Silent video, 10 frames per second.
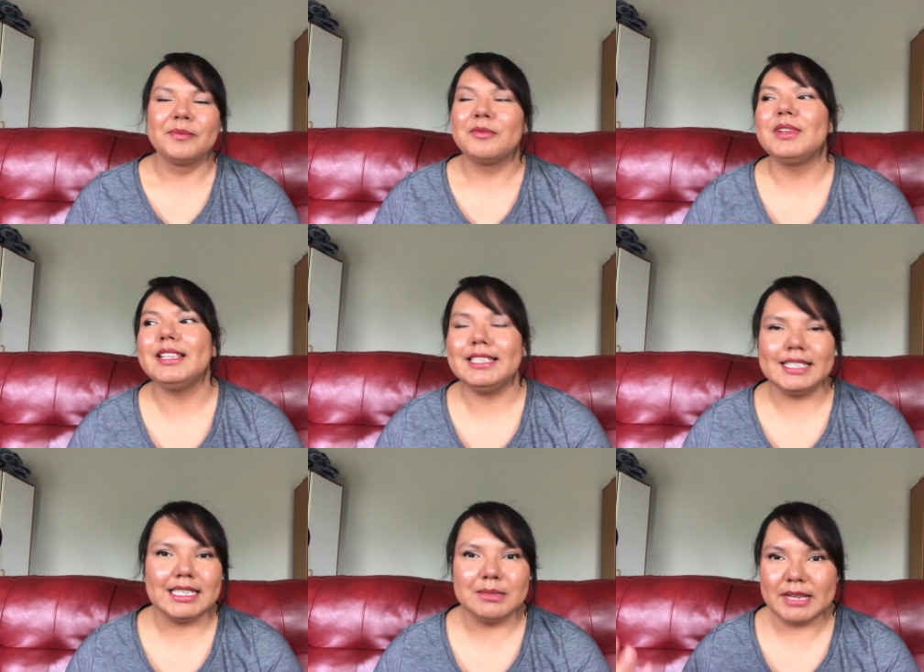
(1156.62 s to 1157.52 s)
Well, he
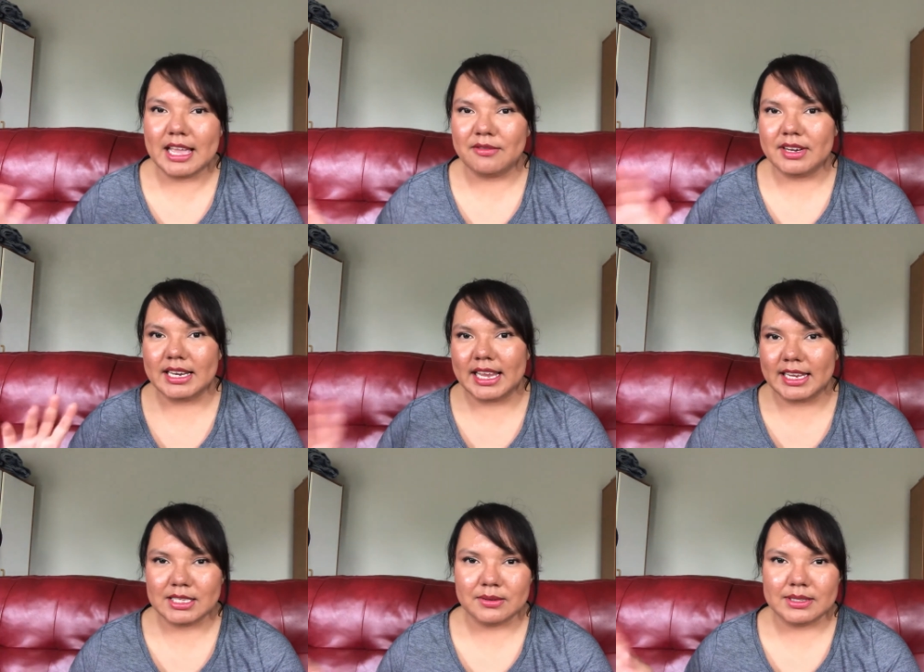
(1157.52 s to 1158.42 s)
sees me every
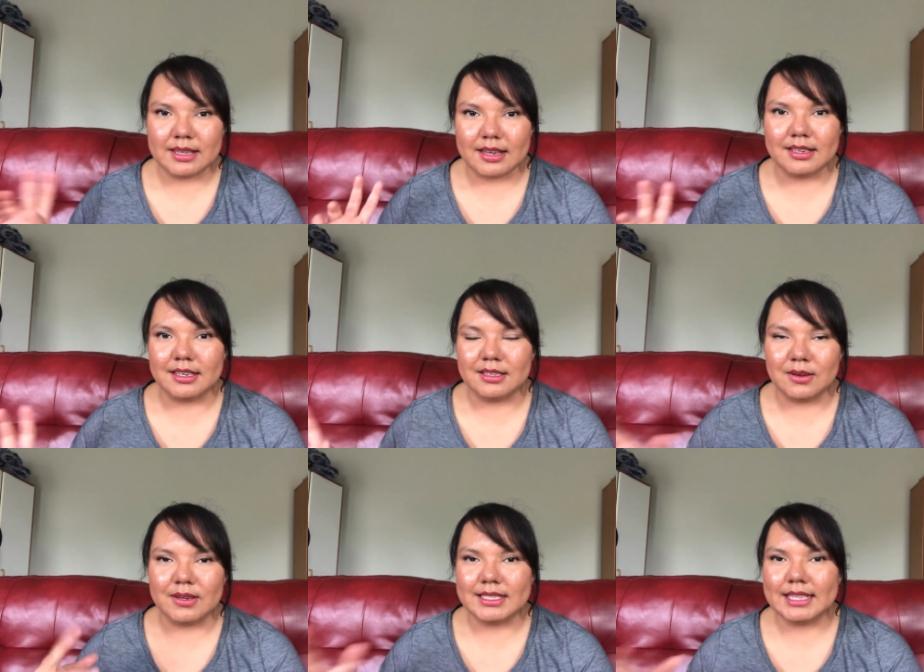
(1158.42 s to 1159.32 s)
day, so he's not gonna
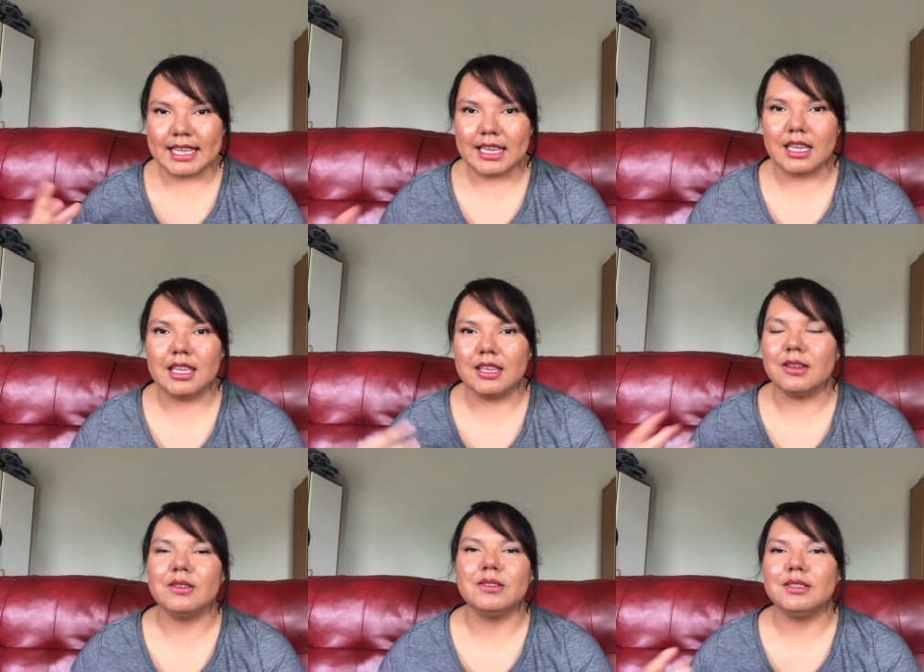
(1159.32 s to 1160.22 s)
notice like a
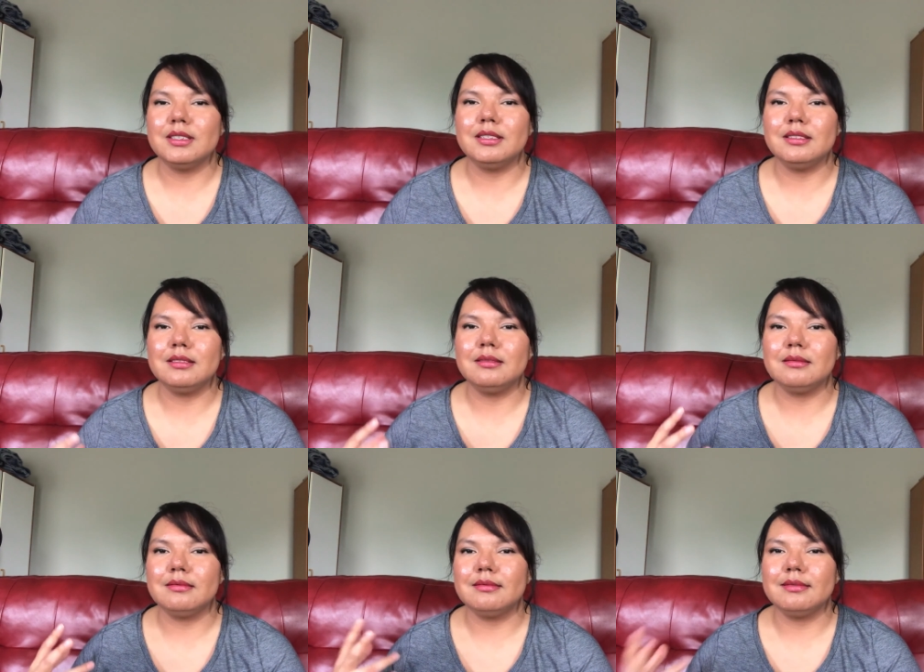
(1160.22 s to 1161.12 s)
huge
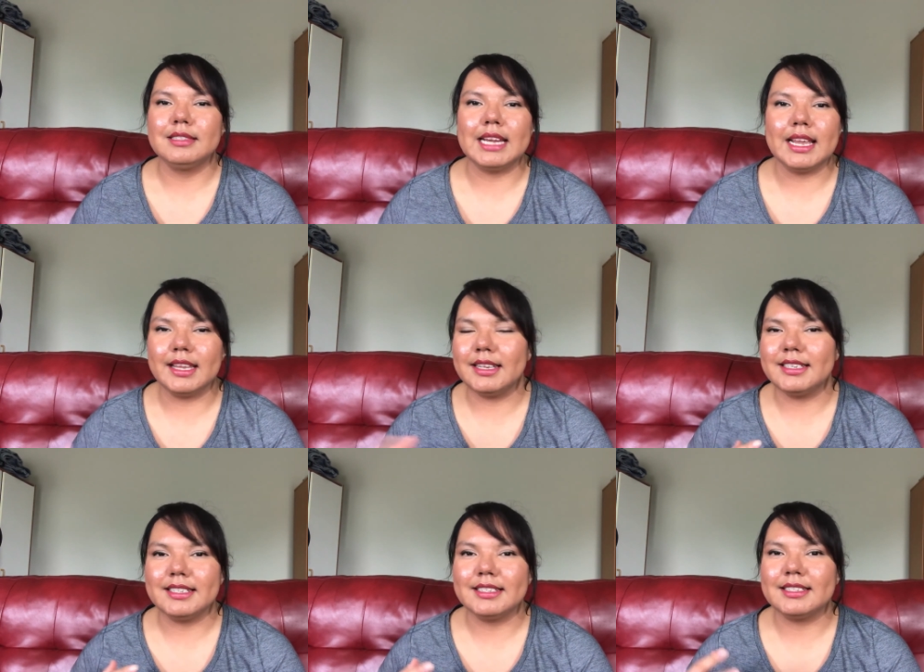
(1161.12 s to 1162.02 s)

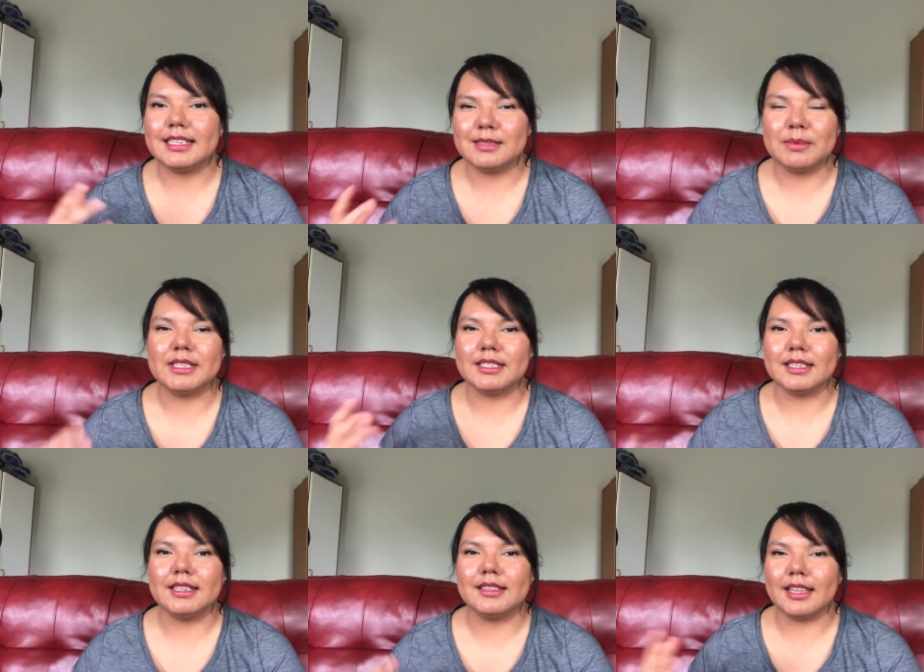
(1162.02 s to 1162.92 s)
change,
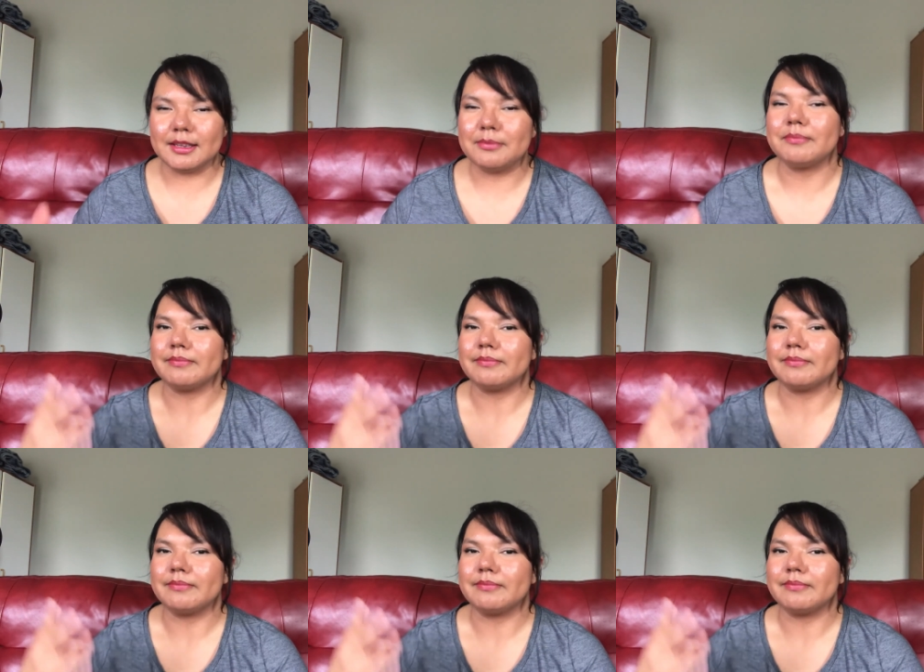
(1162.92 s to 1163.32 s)
especially like